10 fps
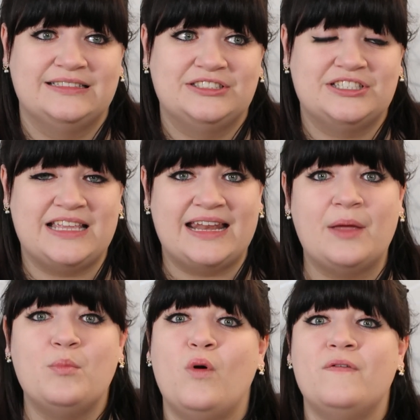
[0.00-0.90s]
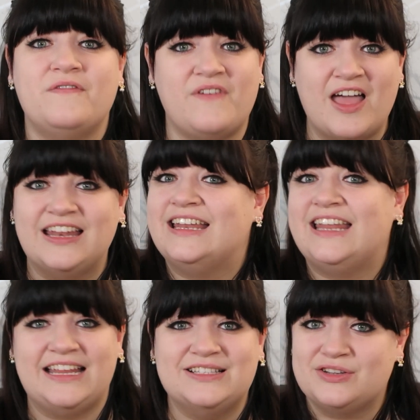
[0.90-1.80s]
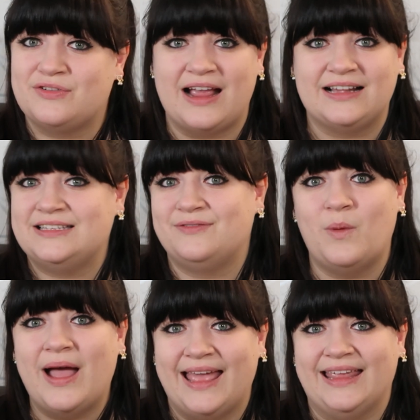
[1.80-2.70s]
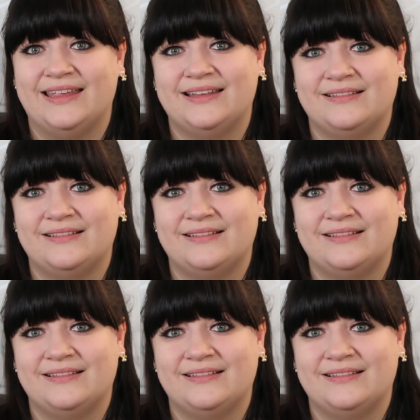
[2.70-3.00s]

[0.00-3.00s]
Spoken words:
just in a more fun and interactive way.